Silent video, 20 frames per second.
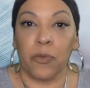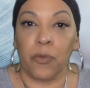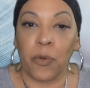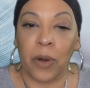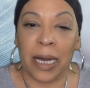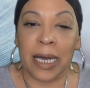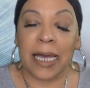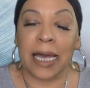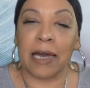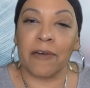
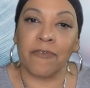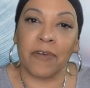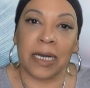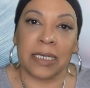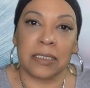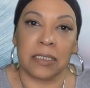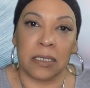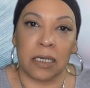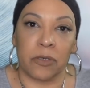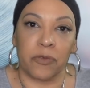what have I
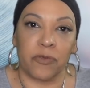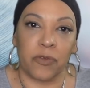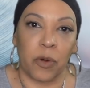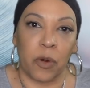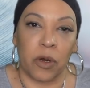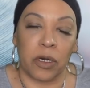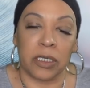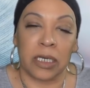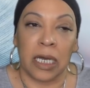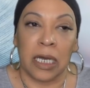done
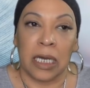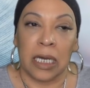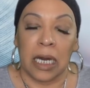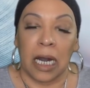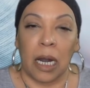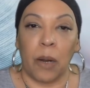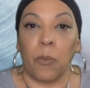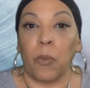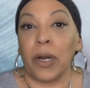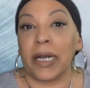wrong?
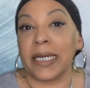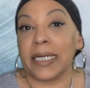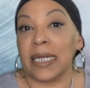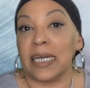What can